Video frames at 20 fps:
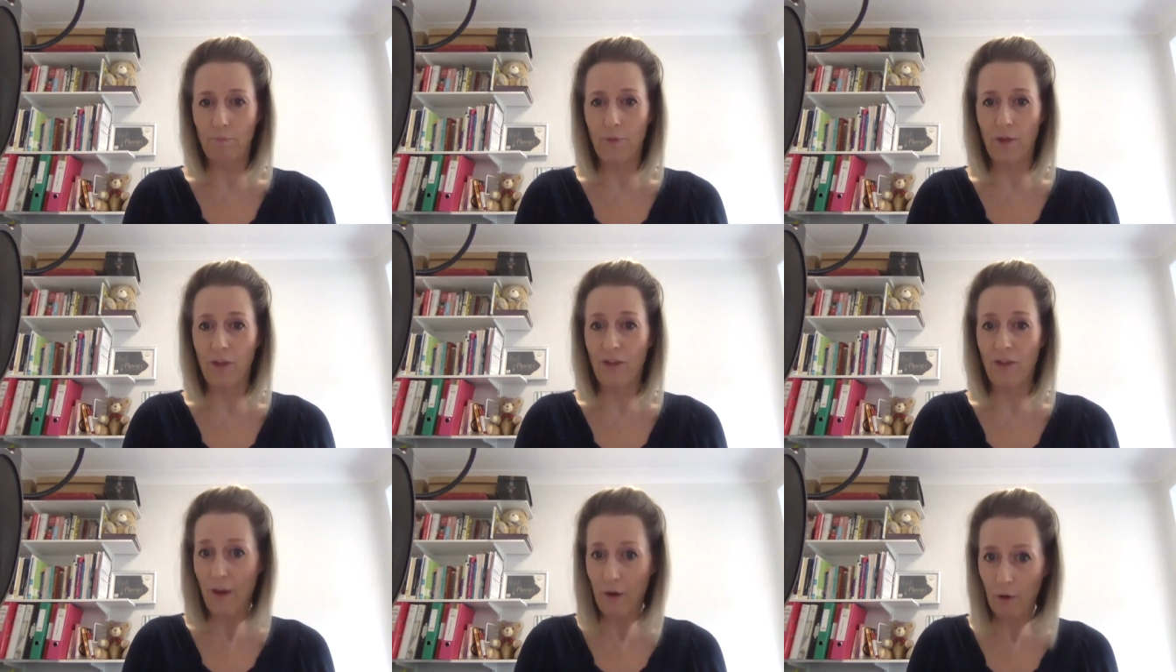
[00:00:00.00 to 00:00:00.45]

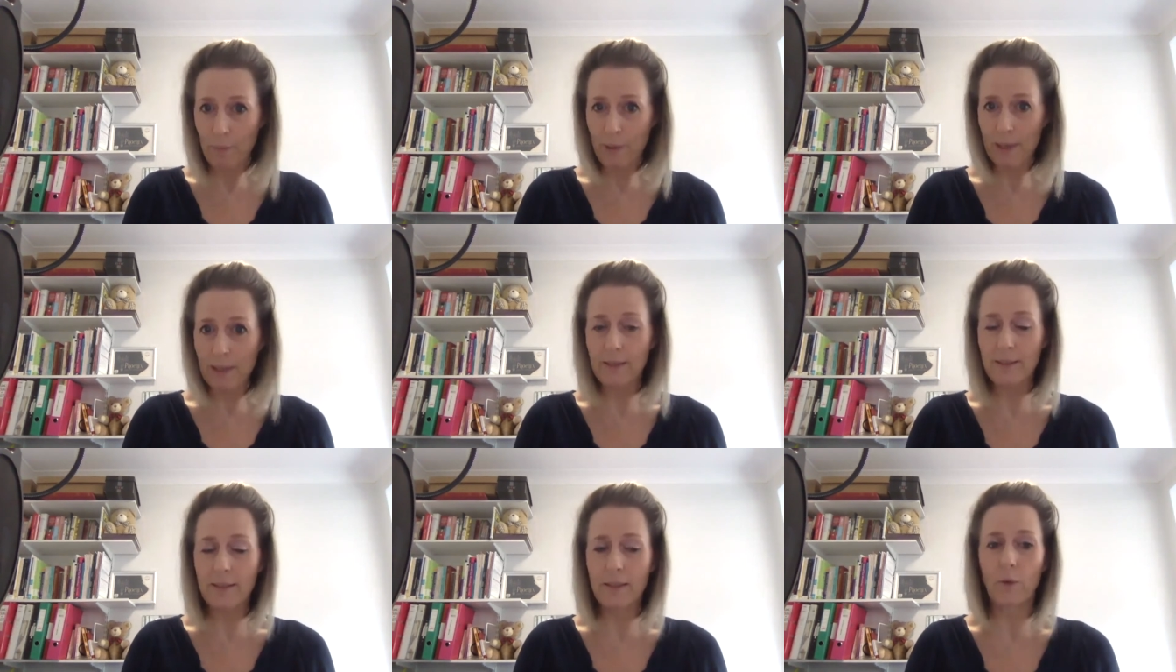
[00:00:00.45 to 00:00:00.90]

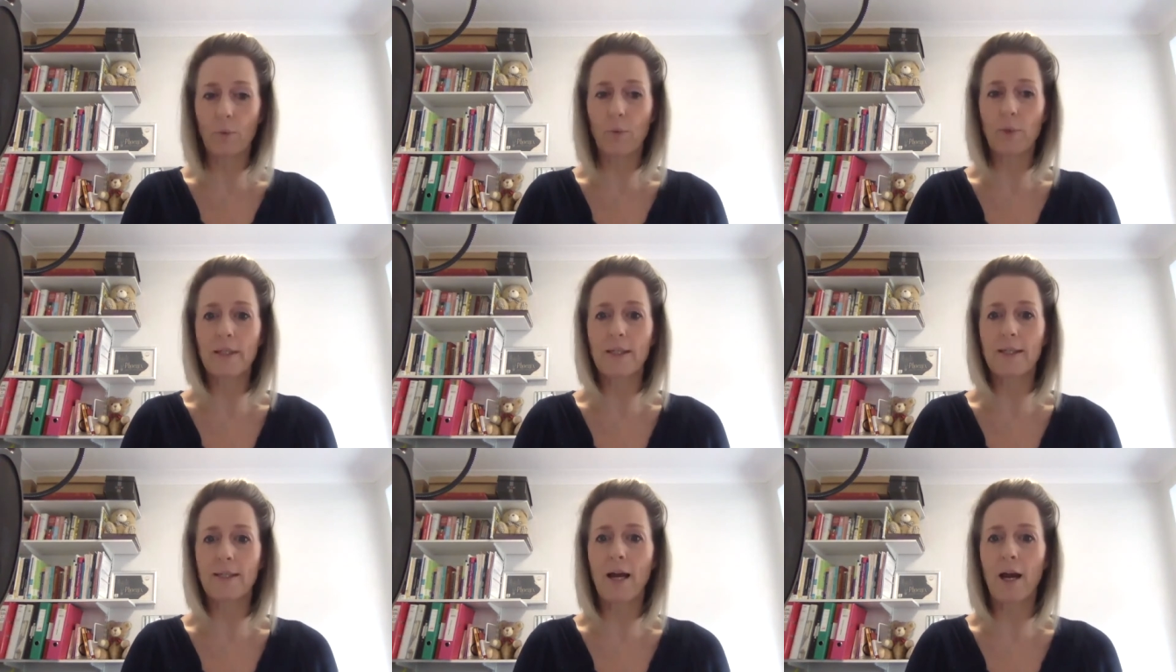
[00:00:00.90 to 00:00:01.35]
therapists that are
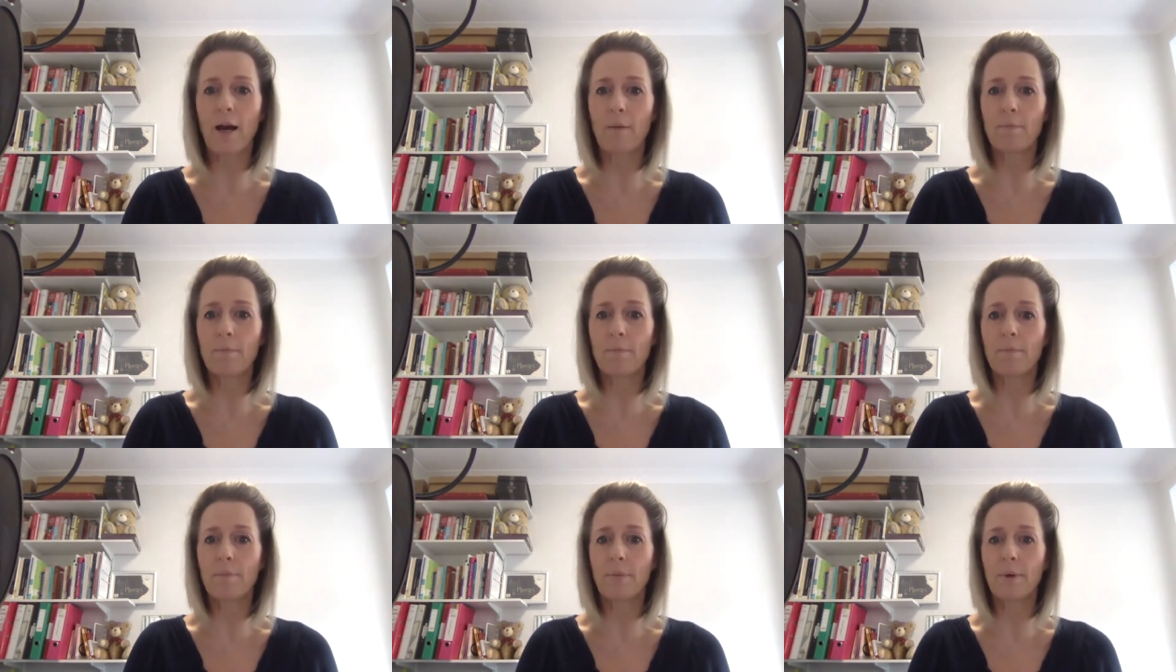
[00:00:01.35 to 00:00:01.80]
wanting to
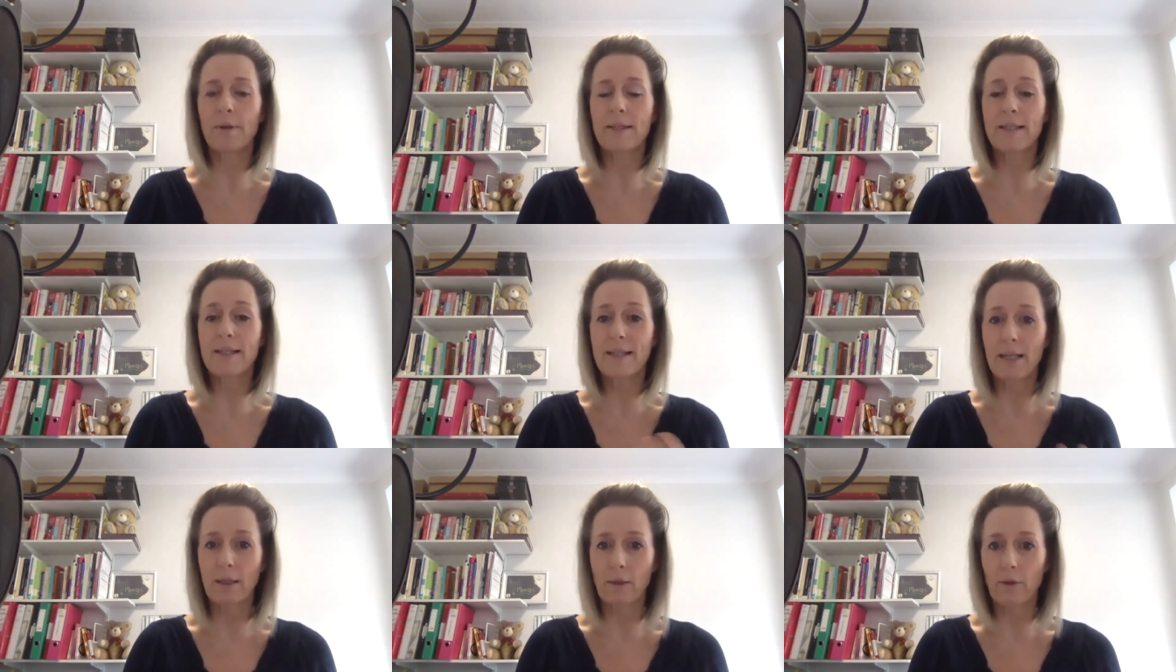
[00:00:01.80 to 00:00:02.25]

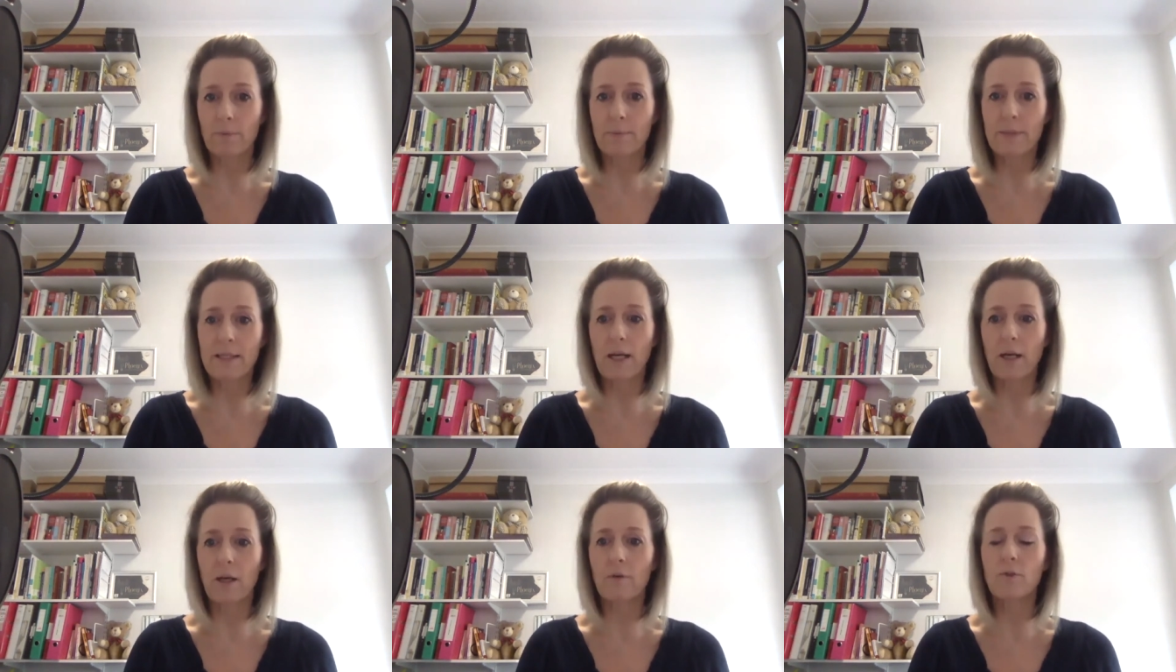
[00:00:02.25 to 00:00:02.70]
upskill
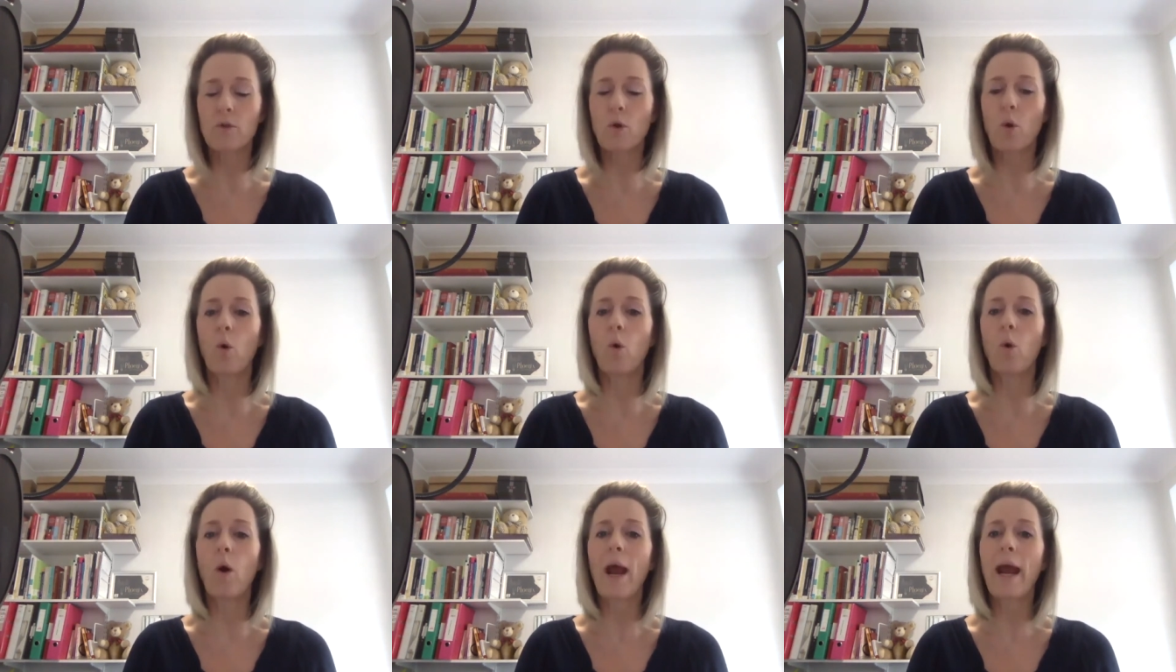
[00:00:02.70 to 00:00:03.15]
themselves,
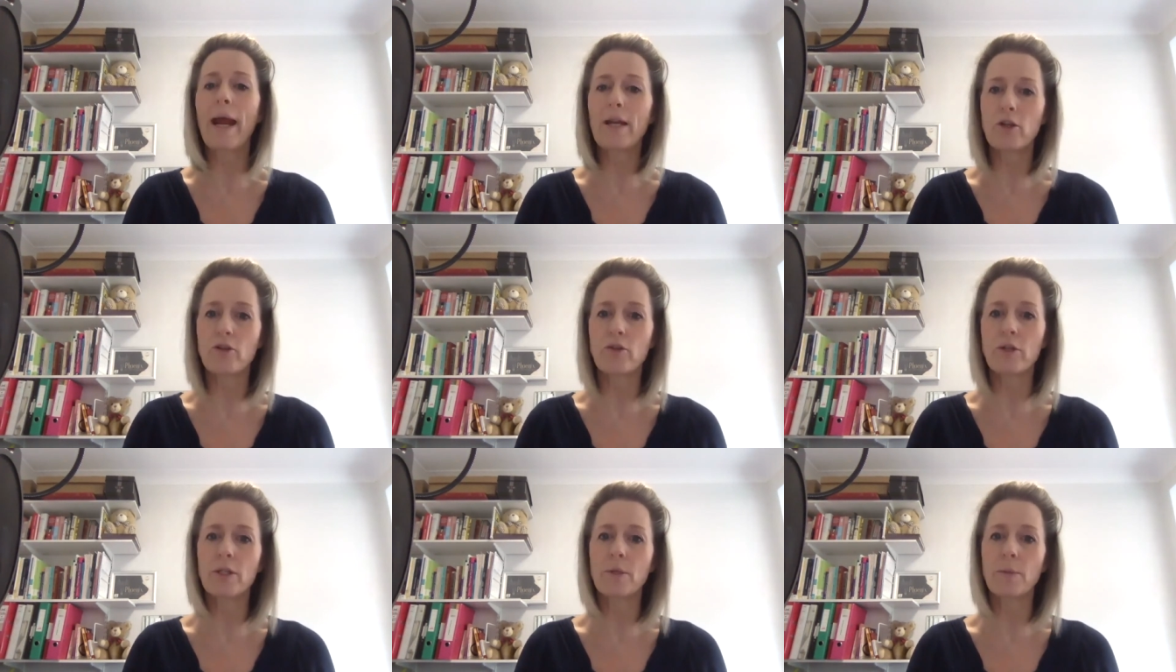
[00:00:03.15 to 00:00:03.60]
or
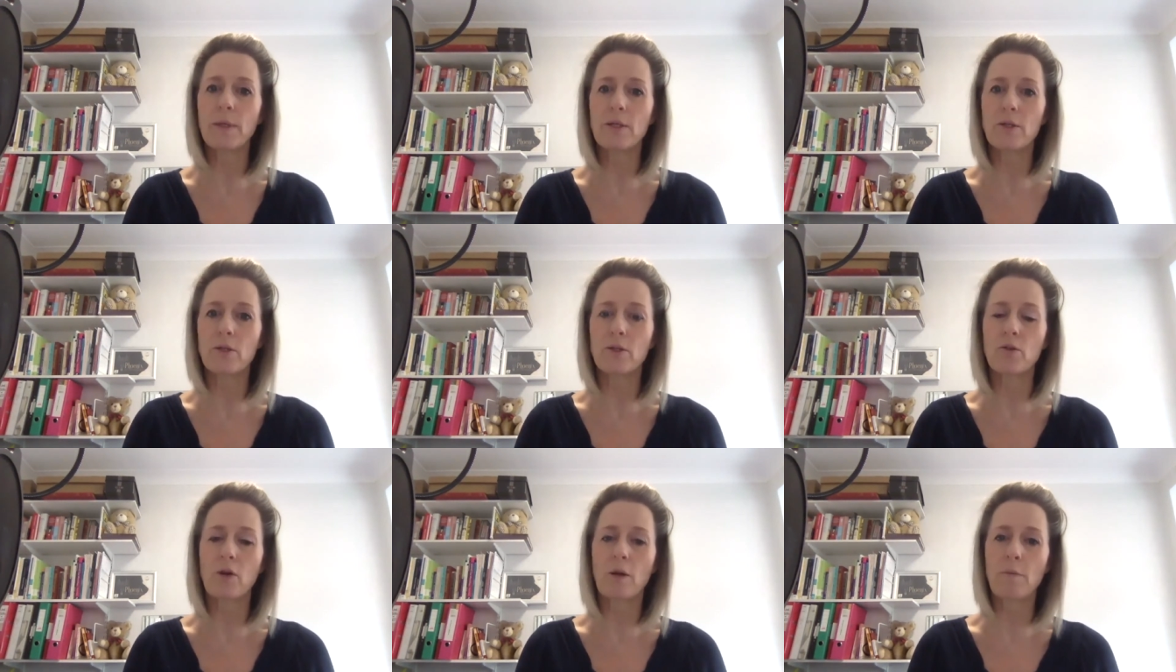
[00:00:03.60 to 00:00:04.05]
entry to
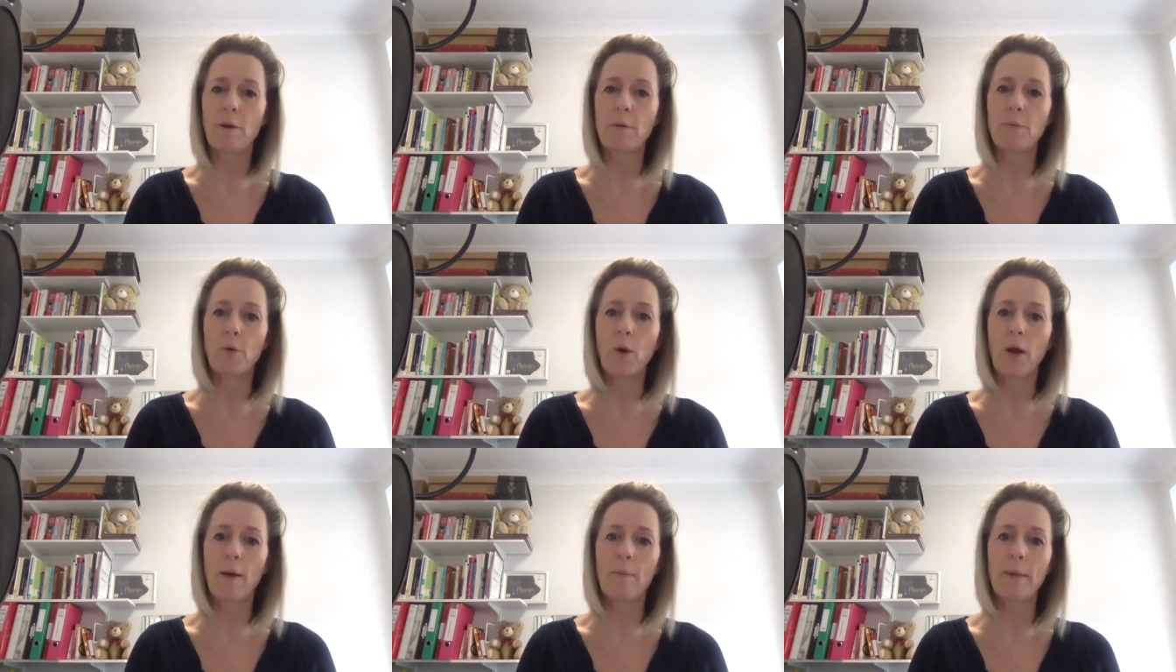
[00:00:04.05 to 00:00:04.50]
industry
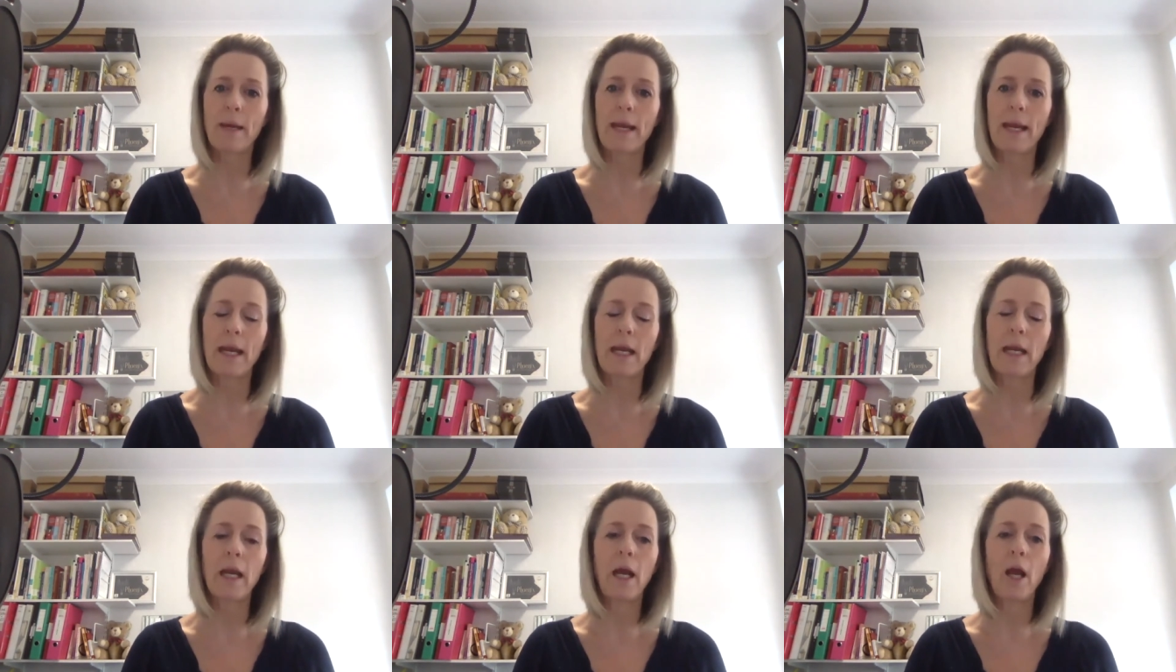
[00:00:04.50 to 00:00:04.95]
people coming
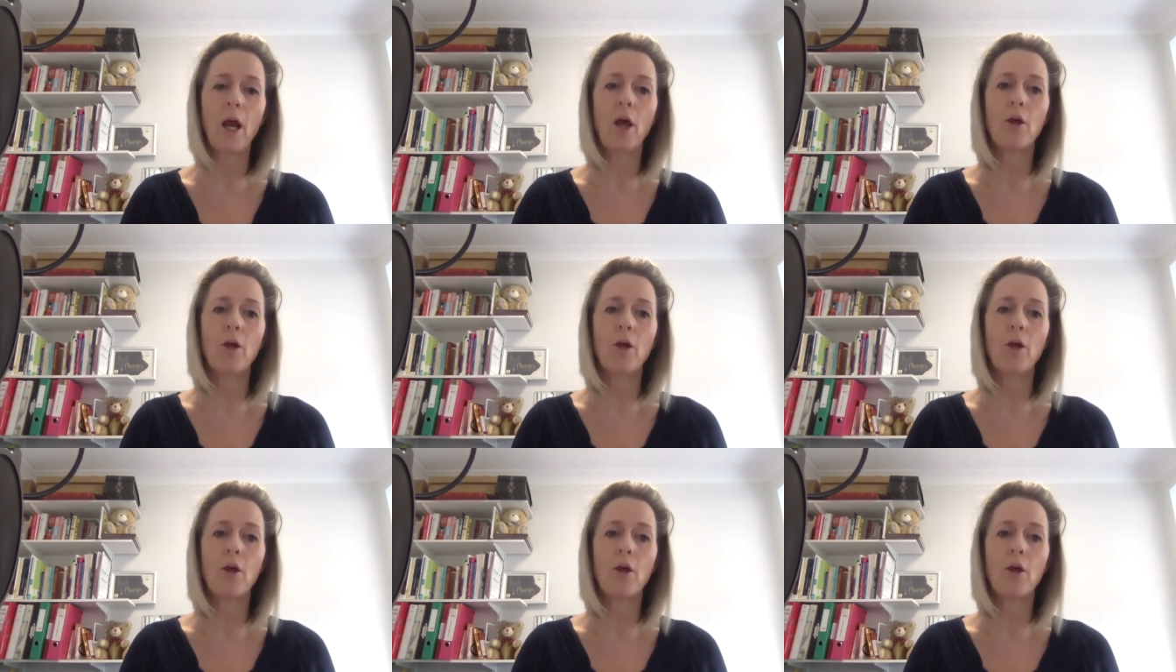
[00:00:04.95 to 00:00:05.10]
in